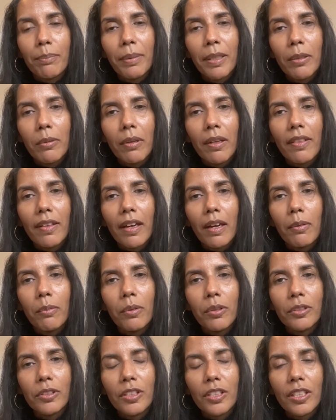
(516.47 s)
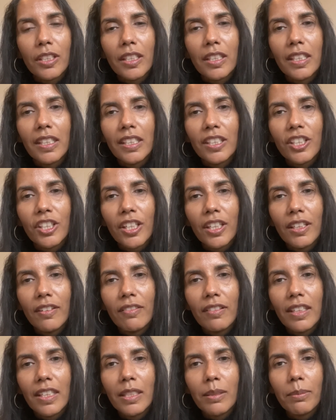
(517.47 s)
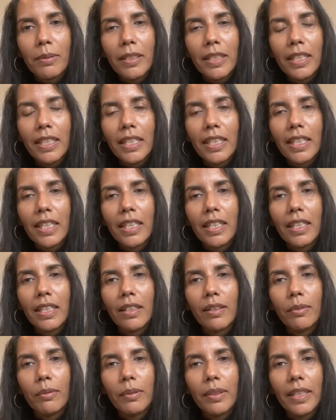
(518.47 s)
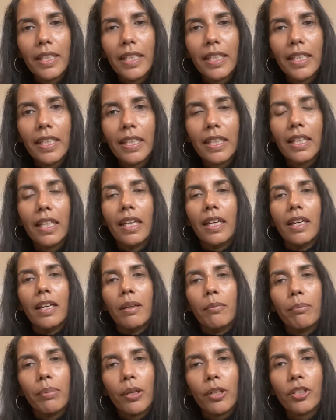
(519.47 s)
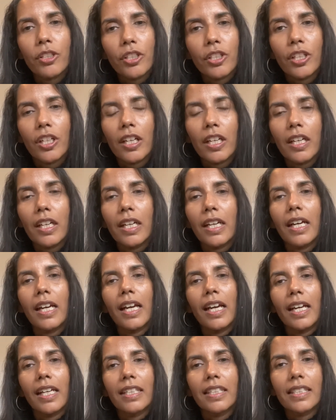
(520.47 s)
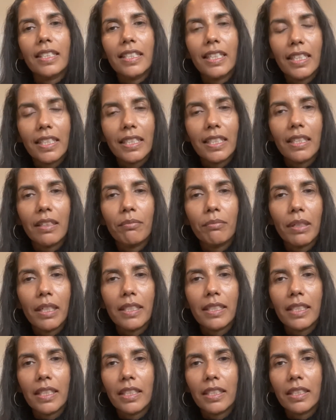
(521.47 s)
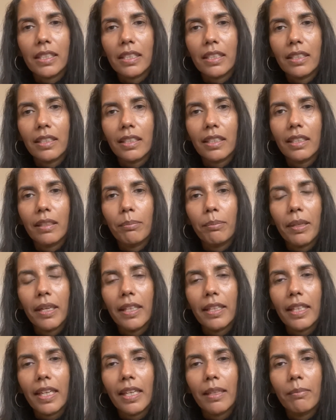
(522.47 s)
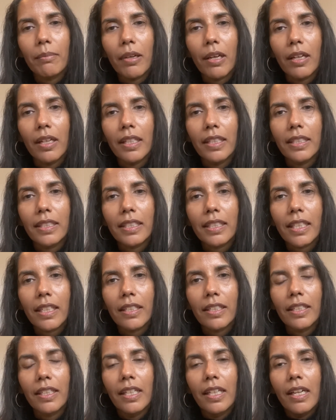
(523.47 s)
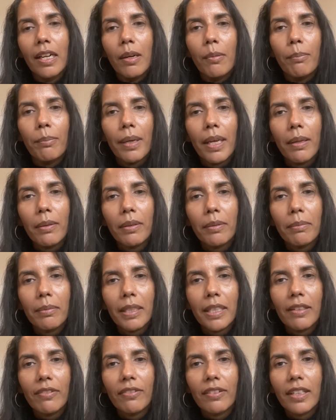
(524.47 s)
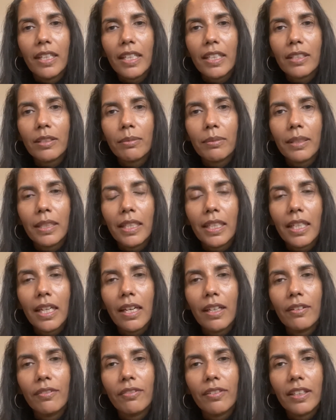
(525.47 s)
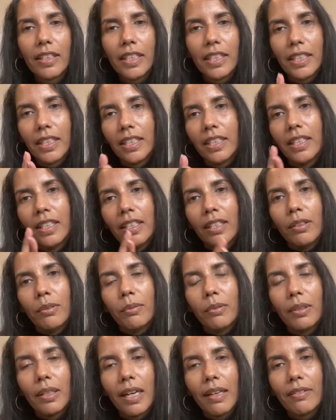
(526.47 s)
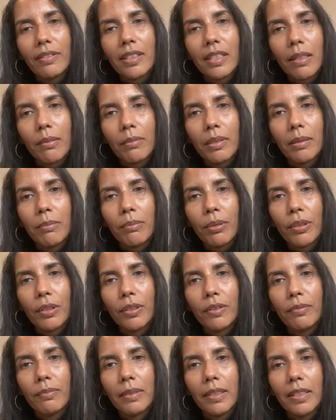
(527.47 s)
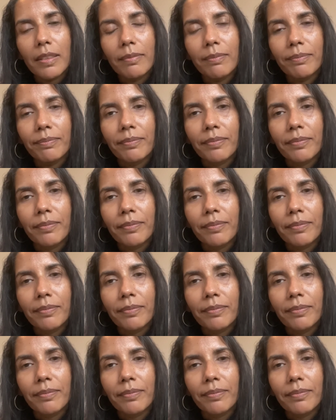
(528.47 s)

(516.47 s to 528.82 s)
one that I want to achieve this week, with posture and sitting better. So I'm going to bear that in mind. So bear with me for next week. Hopefully we'll have some improvement.